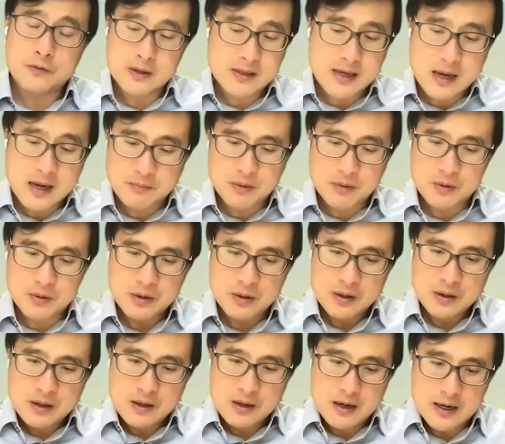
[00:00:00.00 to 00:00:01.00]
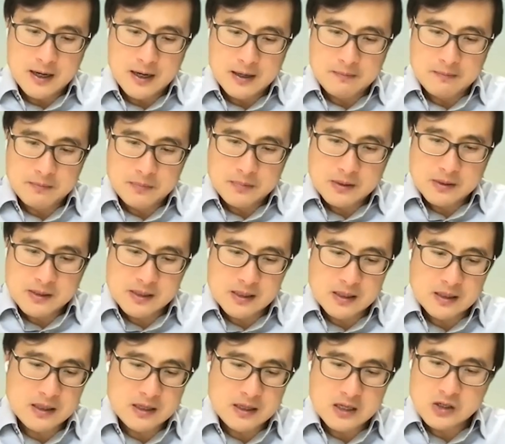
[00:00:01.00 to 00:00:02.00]
So, for example,
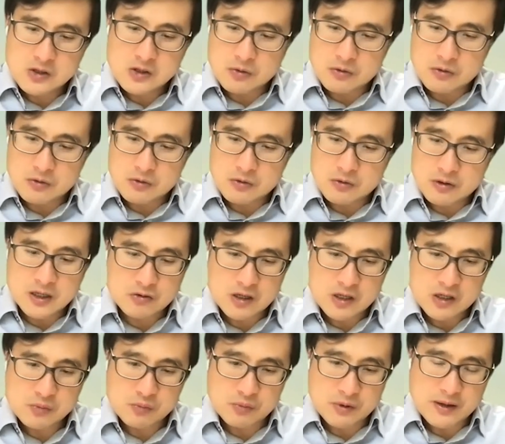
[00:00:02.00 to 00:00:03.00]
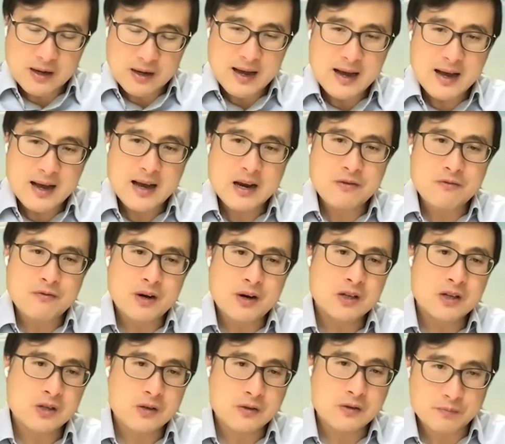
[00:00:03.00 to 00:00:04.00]
cities or countries with the
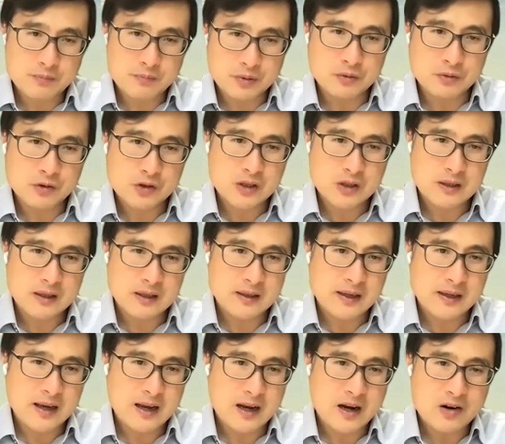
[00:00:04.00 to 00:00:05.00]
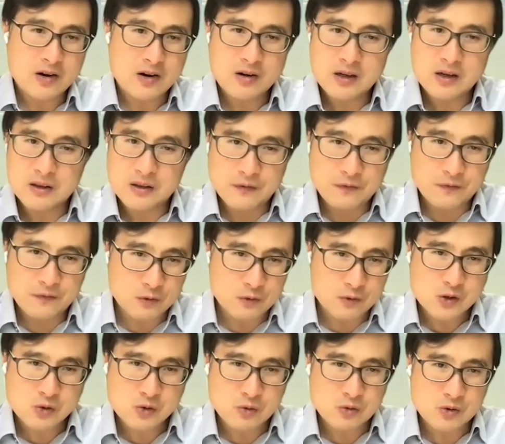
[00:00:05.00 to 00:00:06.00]
high rates of pollution in the air,
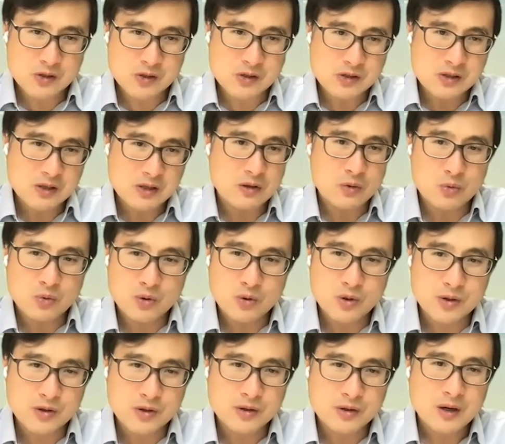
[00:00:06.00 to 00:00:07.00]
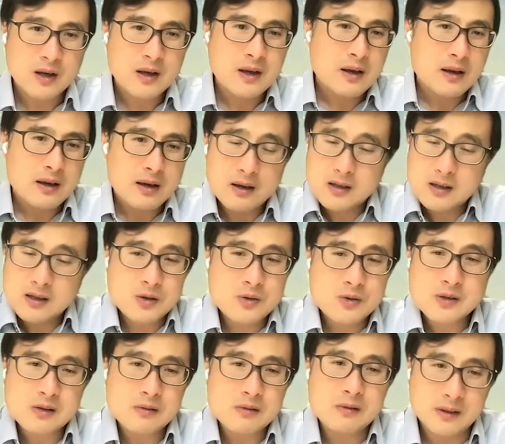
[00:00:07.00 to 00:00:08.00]
in the food sources, in the water,
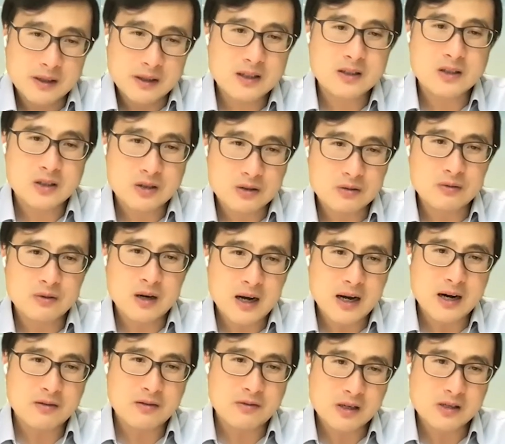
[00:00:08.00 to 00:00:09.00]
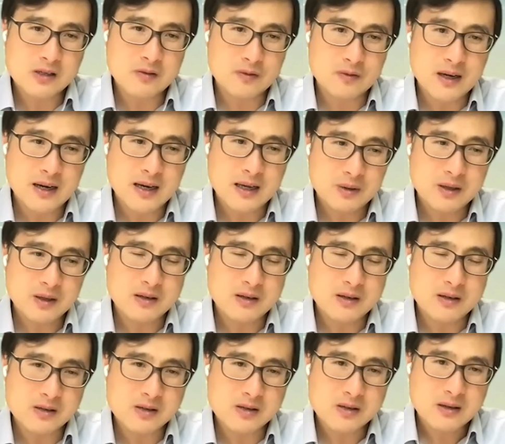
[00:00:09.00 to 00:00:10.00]
is also linked to high rates of
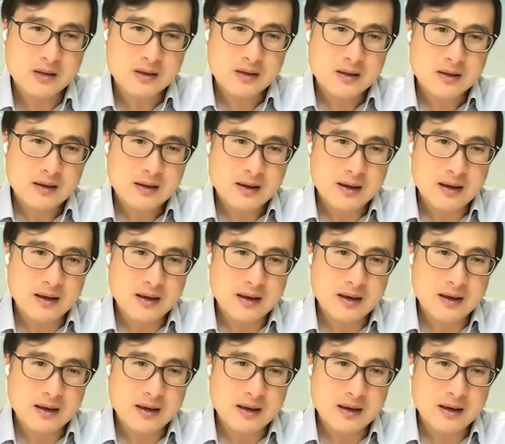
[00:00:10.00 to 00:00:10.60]
diabetes.